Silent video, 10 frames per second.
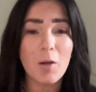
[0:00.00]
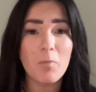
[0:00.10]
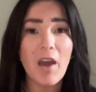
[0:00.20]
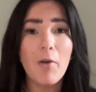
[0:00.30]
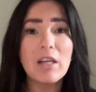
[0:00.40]

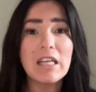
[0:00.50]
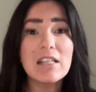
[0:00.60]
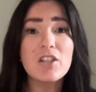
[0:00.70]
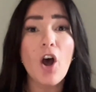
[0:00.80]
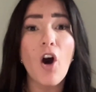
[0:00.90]
system that we
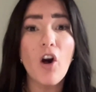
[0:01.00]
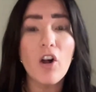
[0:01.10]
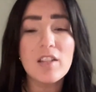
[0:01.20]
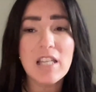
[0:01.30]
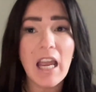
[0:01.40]
need to
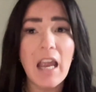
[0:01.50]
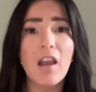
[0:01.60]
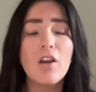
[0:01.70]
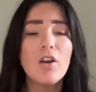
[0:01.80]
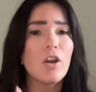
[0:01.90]
all
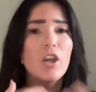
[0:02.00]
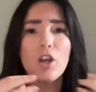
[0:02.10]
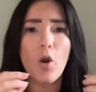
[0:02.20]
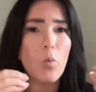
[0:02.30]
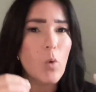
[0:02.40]
take,
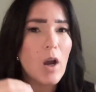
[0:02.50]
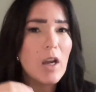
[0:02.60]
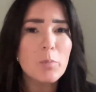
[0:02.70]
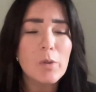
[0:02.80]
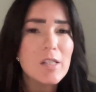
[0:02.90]

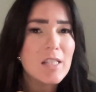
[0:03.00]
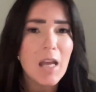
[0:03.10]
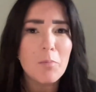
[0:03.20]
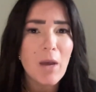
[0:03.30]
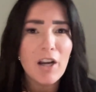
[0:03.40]

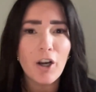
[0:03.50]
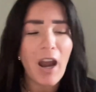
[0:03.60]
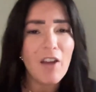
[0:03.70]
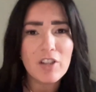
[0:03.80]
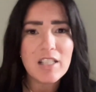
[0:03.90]
1%
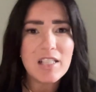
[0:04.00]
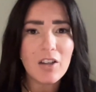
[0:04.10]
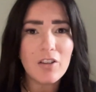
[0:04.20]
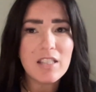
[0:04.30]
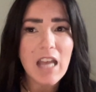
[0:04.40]
better every
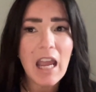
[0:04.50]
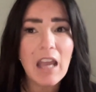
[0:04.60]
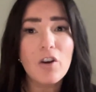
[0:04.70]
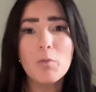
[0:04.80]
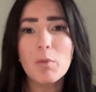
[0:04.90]
single
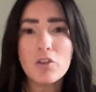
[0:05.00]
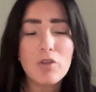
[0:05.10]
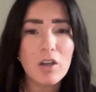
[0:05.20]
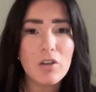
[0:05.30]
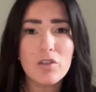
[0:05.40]
day. And our
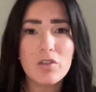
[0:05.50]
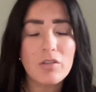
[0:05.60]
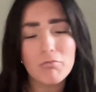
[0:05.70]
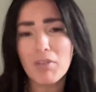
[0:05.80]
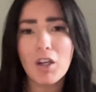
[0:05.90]

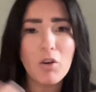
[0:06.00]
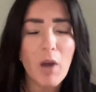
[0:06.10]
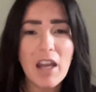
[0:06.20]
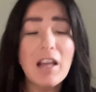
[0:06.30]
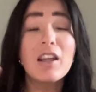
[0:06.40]
administrators,
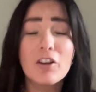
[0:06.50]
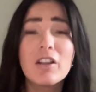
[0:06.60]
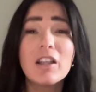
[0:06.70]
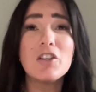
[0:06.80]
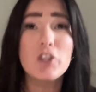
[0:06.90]
I
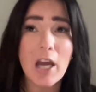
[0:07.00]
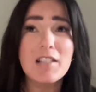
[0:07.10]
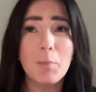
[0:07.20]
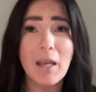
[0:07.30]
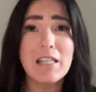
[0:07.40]
literally
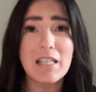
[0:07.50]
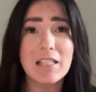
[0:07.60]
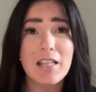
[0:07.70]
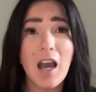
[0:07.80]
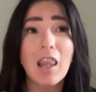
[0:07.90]
just made a
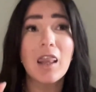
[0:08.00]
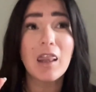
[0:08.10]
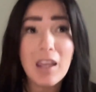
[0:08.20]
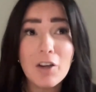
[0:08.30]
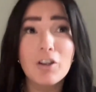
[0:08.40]
TikTok
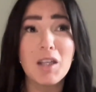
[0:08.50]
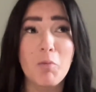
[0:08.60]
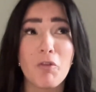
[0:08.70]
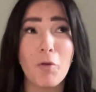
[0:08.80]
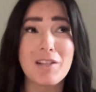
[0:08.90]

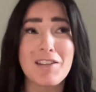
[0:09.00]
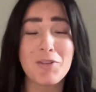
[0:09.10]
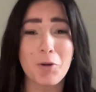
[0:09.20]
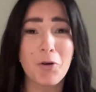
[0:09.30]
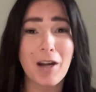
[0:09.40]
literally before we
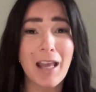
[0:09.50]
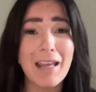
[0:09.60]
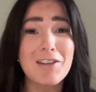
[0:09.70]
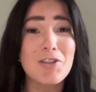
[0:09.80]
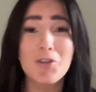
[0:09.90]
did this
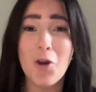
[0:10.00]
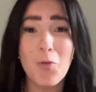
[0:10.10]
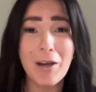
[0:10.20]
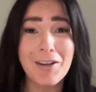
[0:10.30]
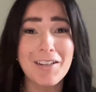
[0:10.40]
recording. And it's
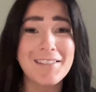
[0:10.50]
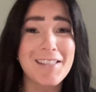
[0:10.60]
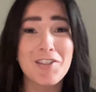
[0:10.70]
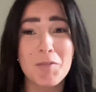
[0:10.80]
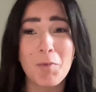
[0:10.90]
so weird
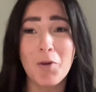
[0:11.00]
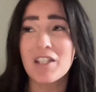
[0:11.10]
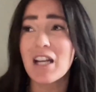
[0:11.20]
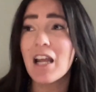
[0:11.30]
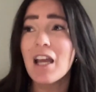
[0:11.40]
because I just
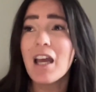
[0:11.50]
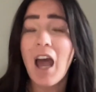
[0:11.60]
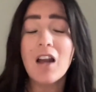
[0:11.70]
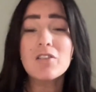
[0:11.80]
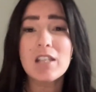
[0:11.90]
posted it.
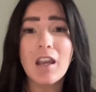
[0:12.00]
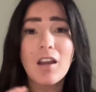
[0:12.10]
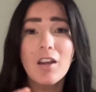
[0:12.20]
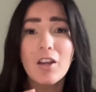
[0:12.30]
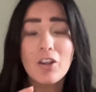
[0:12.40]
I was
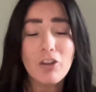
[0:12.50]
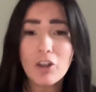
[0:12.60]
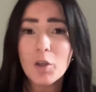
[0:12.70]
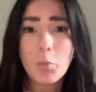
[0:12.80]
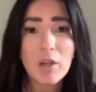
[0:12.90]
like,
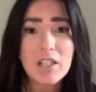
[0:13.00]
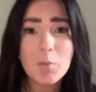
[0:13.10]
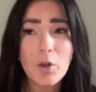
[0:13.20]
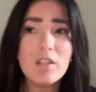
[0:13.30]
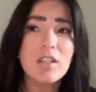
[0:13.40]
your
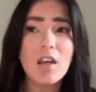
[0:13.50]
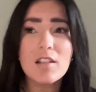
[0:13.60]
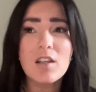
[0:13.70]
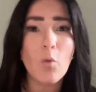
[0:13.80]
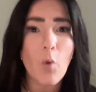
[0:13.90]
principal
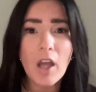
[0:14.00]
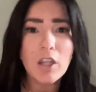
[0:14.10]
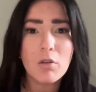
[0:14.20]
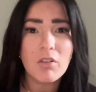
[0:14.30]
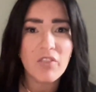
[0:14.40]
doesn't
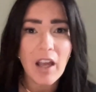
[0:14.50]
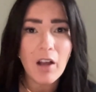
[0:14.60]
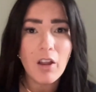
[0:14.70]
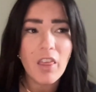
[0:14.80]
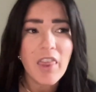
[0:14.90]
want you to
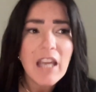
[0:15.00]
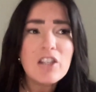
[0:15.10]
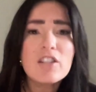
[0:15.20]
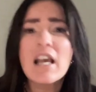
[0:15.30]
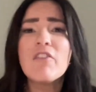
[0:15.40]
fail.
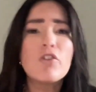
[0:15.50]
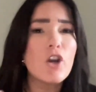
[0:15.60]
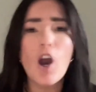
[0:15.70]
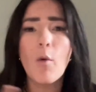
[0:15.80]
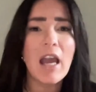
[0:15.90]
They just have
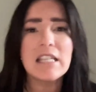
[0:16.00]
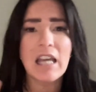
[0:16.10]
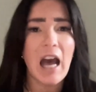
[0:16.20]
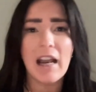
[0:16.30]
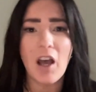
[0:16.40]
no
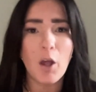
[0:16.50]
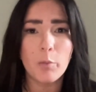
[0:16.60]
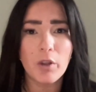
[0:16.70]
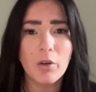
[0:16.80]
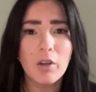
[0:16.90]
idea how to
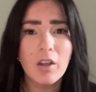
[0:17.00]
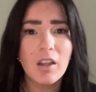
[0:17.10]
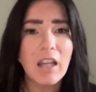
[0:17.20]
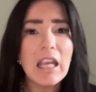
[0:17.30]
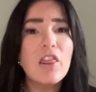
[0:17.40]
help you.
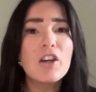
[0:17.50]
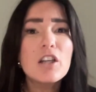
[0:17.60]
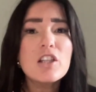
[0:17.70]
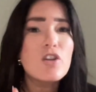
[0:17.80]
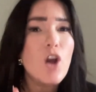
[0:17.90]
Like,
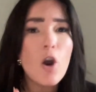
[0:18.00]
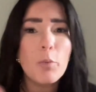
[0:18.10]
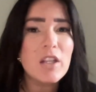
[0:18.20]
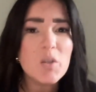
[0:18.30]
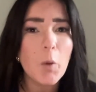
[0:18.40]
there is
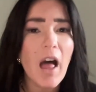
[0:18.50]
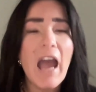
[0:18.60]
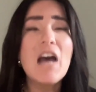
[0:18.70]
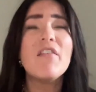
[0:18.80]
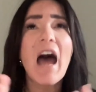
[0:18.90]
no principal
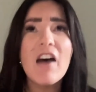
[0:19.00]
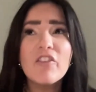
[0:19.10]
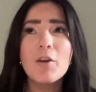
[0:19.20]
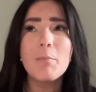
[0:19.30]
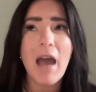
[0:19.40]
I have
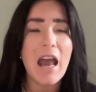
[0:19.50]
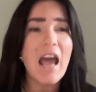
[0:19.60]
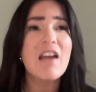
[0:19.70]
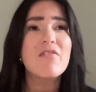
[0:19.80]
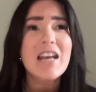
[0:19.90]
ever
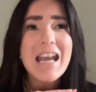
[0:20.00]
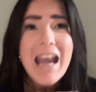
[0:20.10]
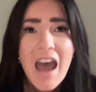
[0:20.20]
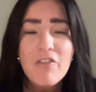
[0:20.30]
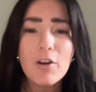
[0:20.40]
met. I have
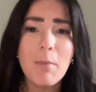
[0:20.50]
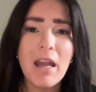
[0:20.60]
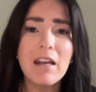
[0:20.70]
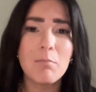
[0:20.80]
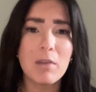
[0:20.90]
never
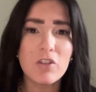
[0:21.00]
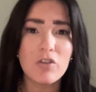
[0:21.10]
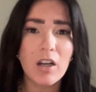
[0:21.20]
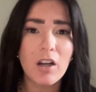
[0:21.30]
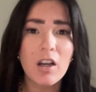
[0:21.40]
met an
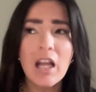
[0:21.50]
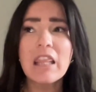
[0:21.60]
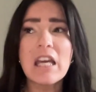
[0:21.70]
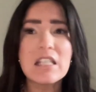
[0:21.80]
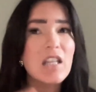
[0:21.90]
administrator
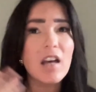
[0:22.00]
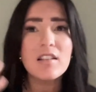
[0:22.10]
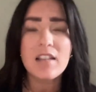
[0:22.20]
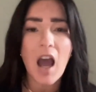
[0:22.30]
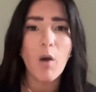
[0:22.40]
that
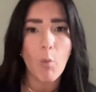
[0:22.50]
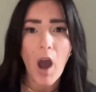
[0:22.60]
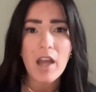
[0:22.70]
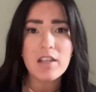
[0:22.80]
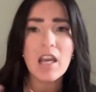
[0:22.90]
does not
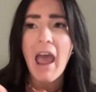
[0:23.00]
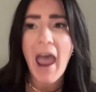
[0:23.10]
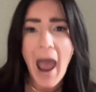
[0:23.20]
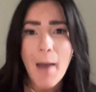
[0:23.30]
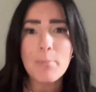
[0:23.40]
want
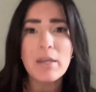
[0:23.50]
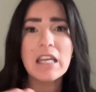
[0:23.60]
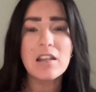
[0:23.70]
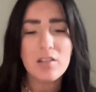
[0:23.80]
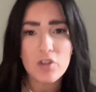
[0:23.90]

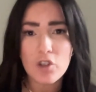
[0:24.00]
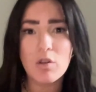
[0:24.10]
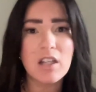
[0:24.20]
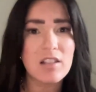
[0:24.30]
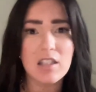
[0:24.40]
happy
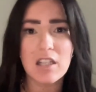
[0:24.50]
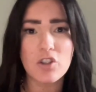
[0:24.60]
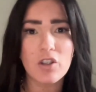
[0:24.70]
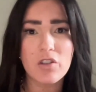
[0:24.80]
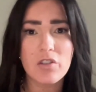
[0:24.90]
students and
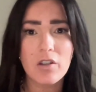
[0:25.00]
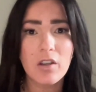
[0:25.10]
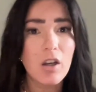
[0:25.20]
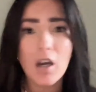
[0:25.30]
teachers.